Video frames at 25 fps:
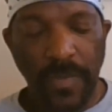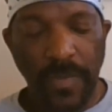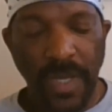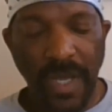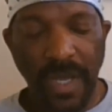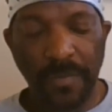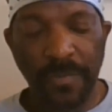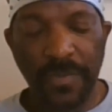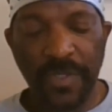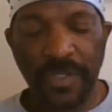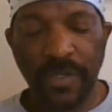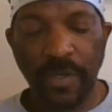
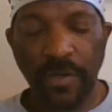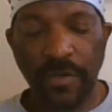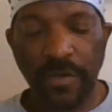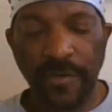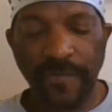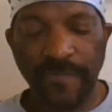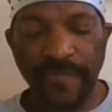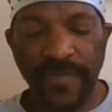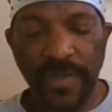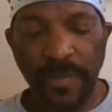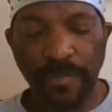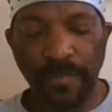
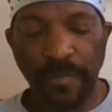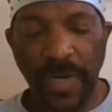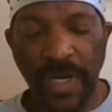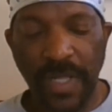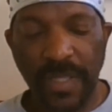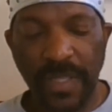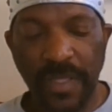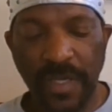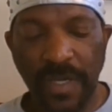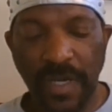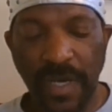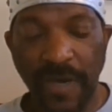"Observe the
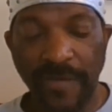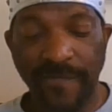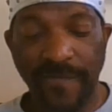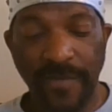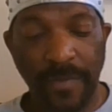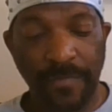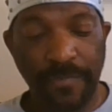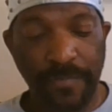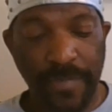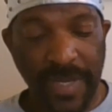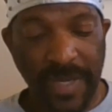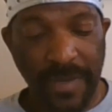month of
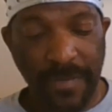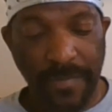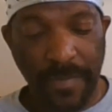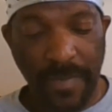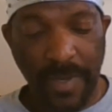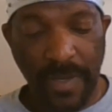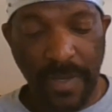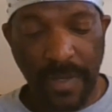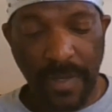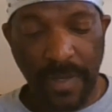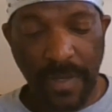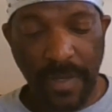
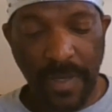Abib,